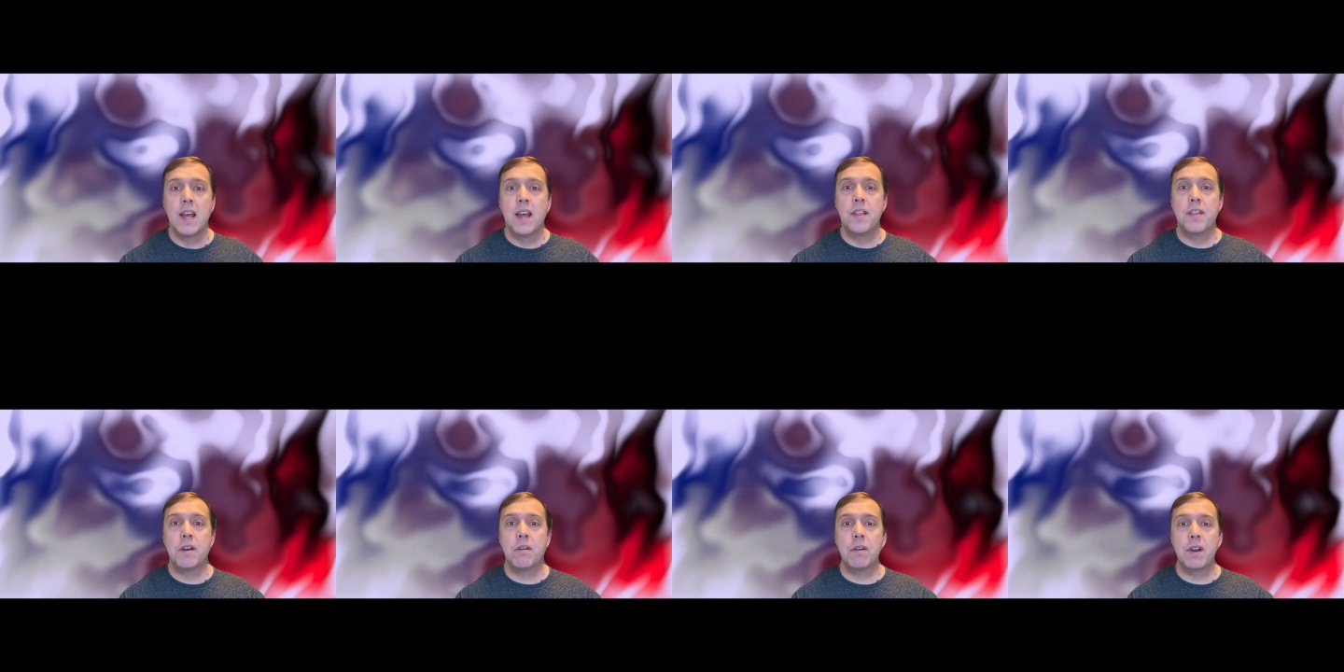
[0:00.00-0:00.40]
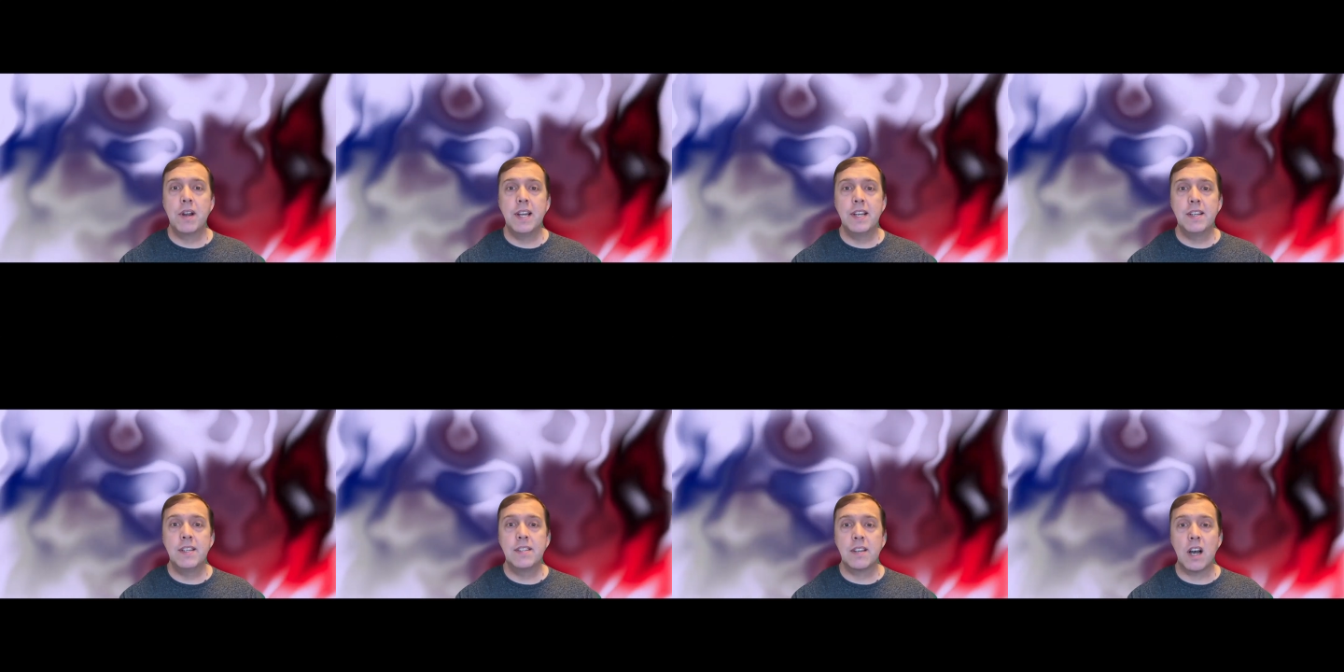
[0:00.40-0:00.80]
There
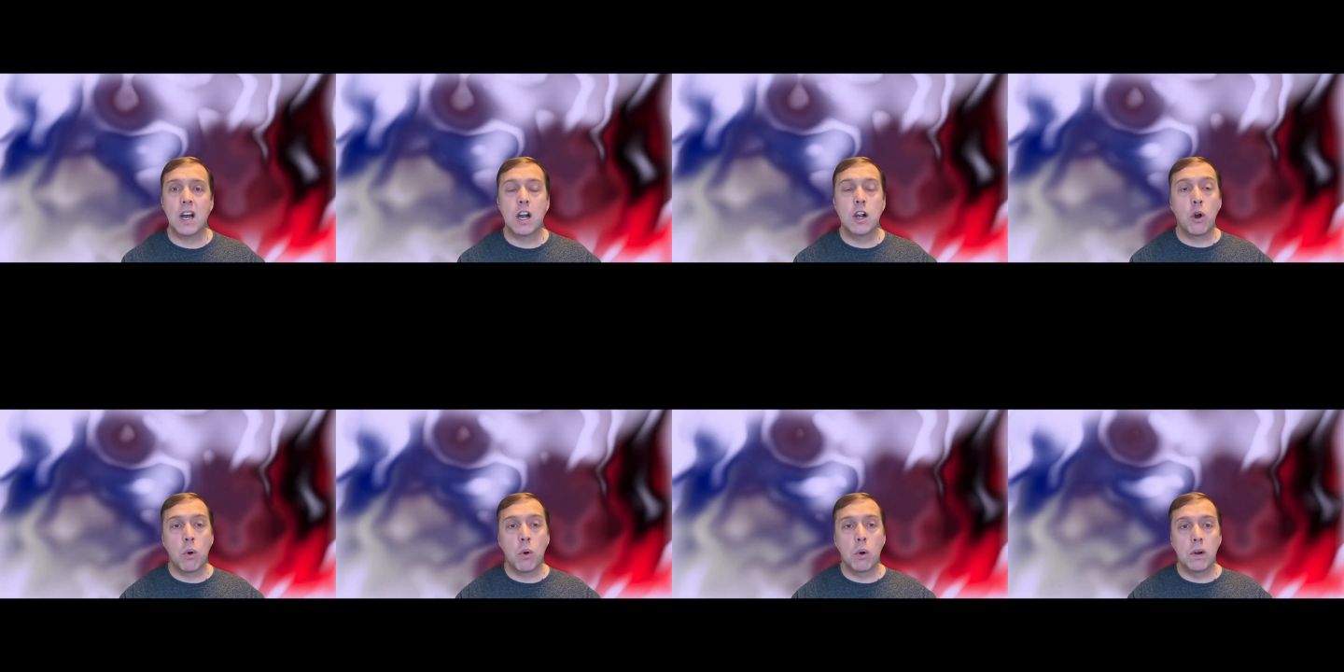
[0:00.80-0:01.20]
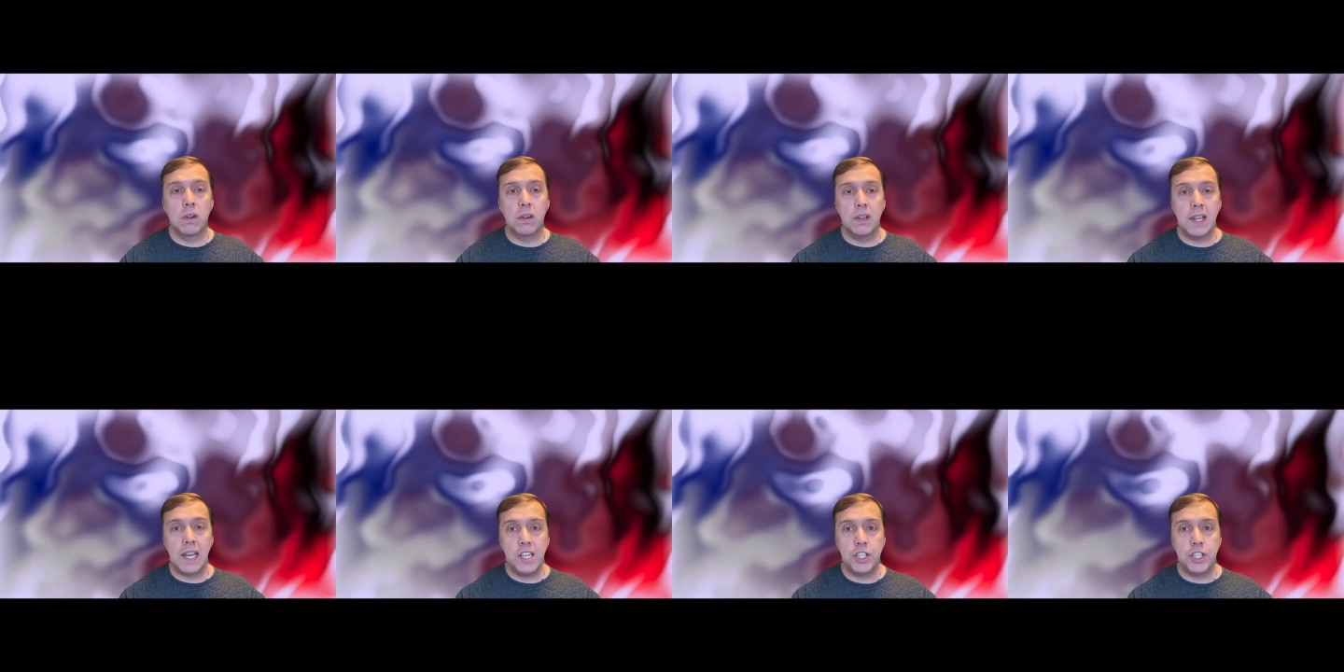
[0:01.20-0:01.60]
is a
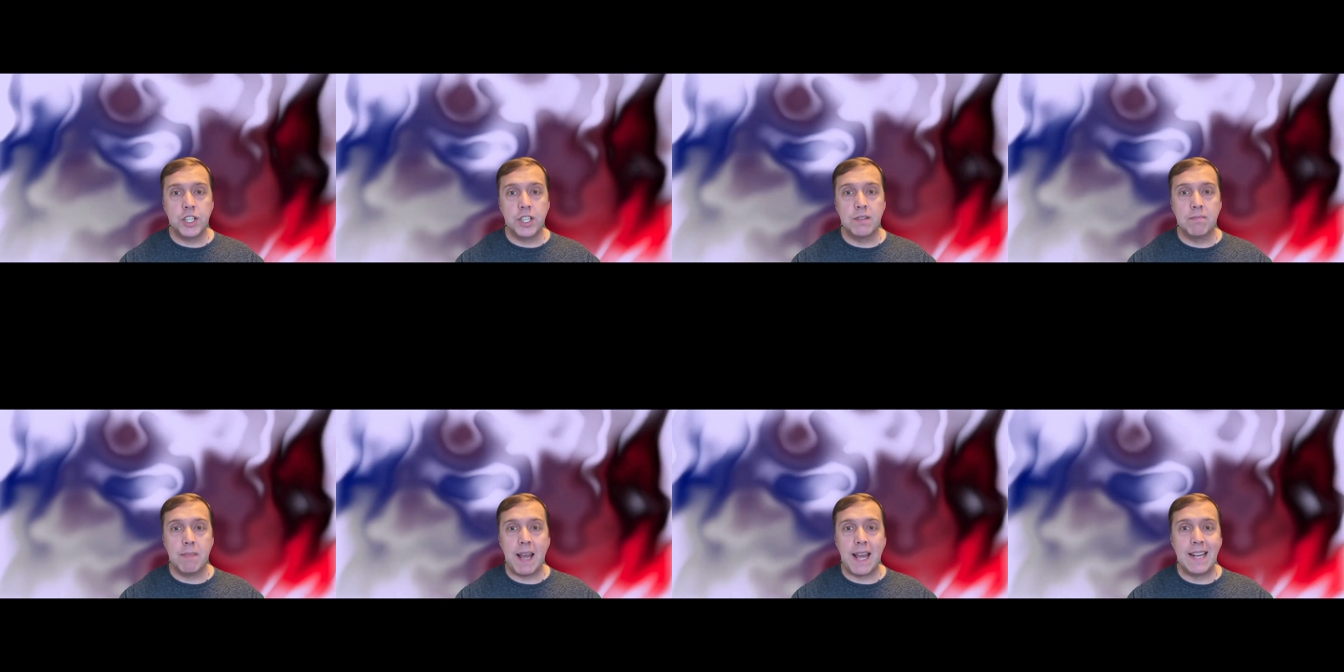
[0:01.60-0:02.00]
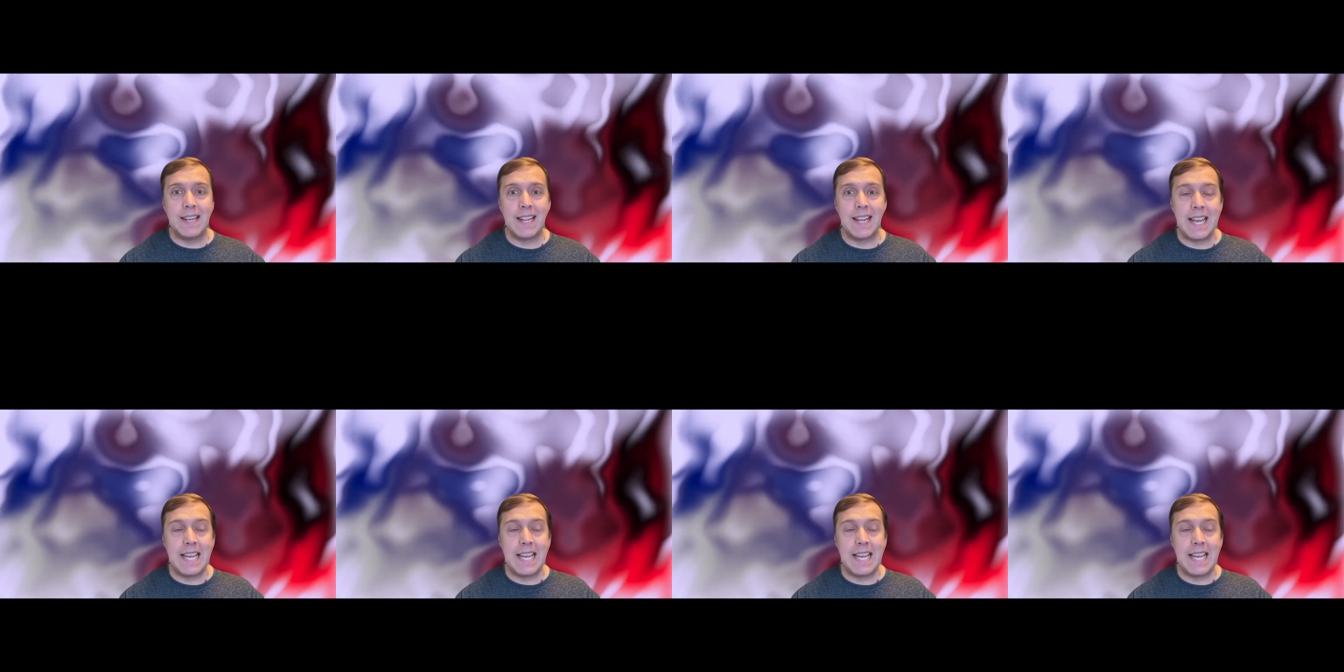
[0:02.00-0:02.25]
correlation and